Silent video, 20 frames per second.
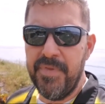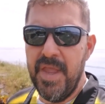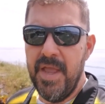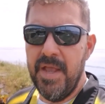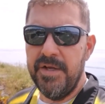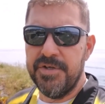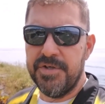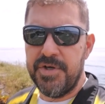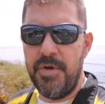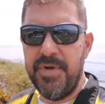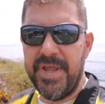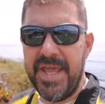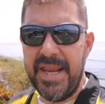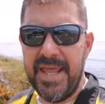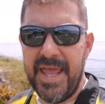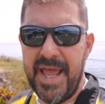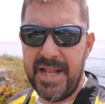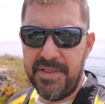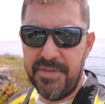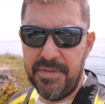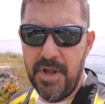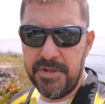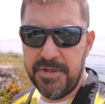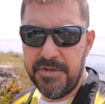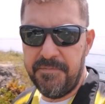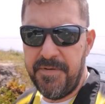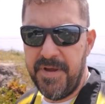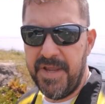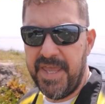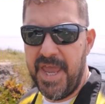so you can get
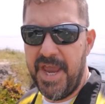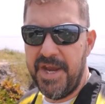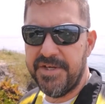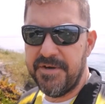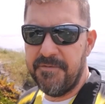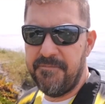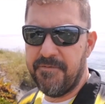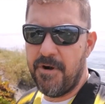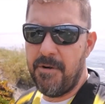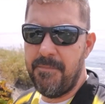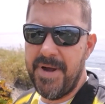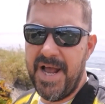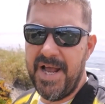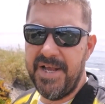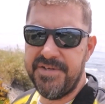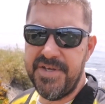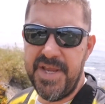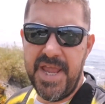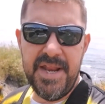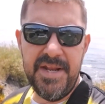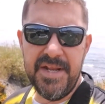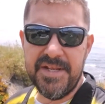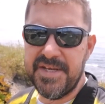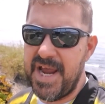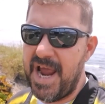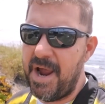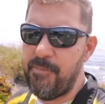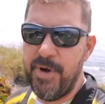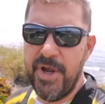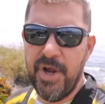notification from us
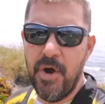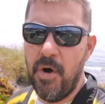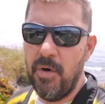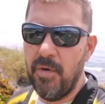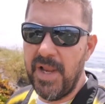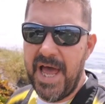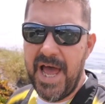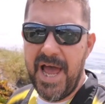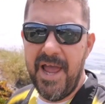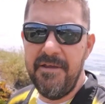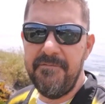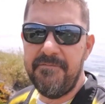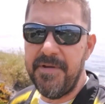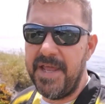anytime we go live,